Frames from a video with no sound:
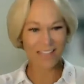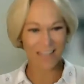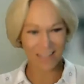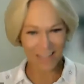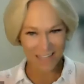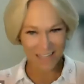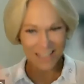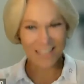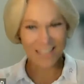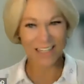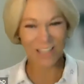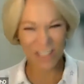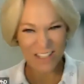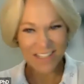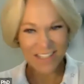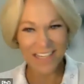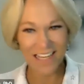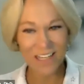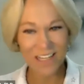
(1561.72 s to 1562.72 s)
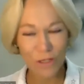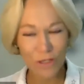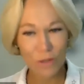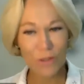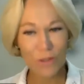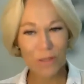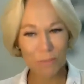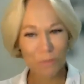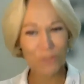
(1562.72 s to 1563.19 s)
I
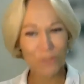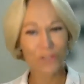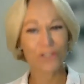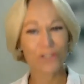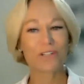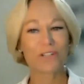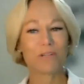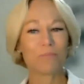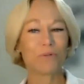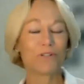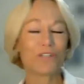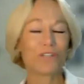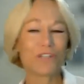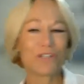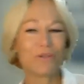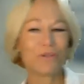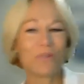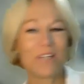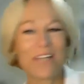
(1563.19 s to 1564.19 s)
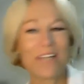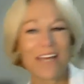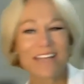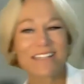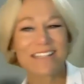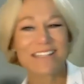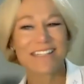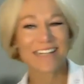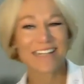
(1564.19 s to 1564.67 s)
continued and pushed to the
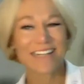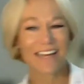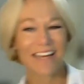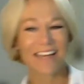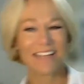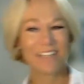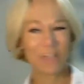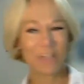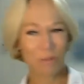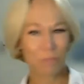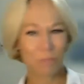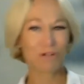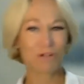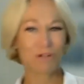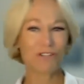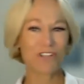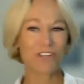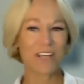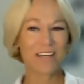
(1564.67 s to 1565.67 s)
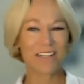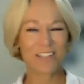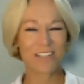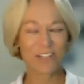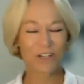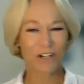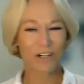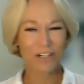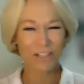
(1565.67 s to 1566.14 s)
next person and
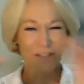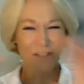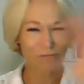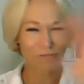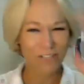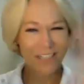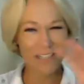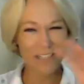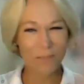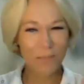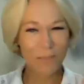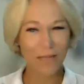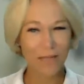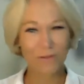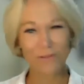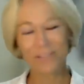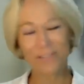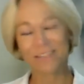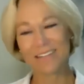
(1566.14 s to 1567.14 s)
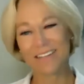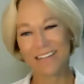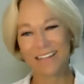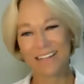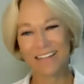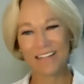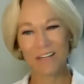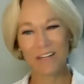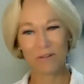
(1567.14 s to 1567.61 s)
started to read about
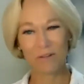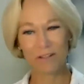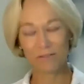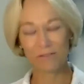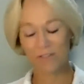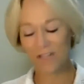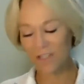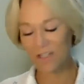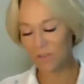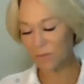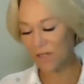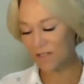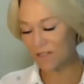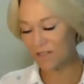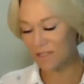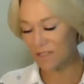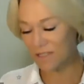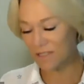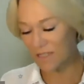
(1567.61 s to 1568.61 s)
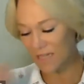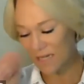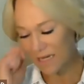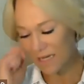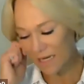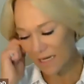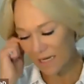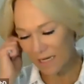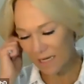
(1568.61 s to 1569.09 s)
different experiences,
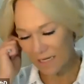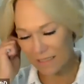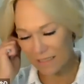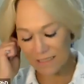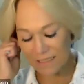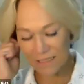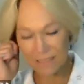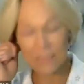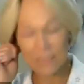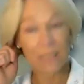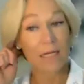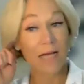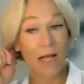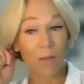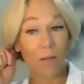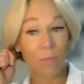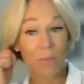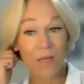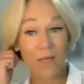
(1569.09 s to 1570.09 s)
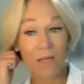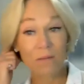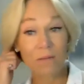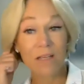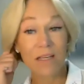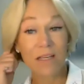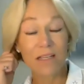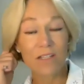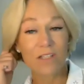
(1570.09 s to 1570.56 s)
it did help me.
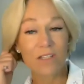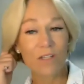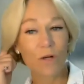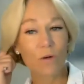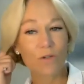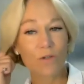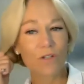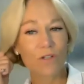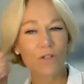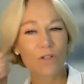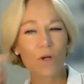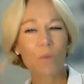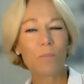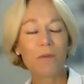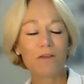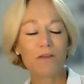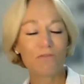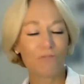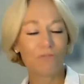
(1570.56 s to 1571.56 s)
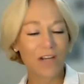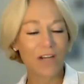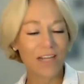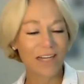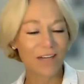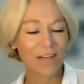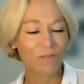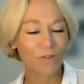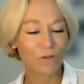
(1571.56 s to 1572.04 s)
So don't be
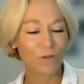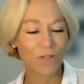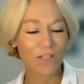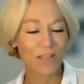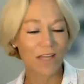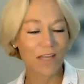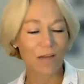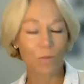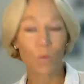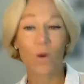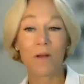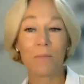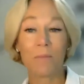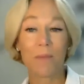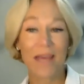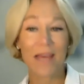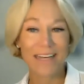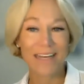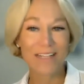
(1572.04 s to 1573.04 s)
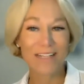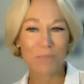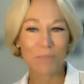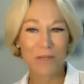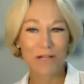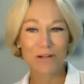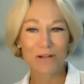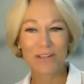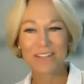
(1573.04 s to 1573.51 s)
afraid if you see that one bad
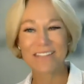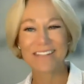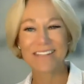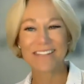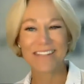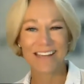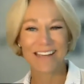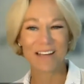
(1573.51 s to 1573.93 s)
experience,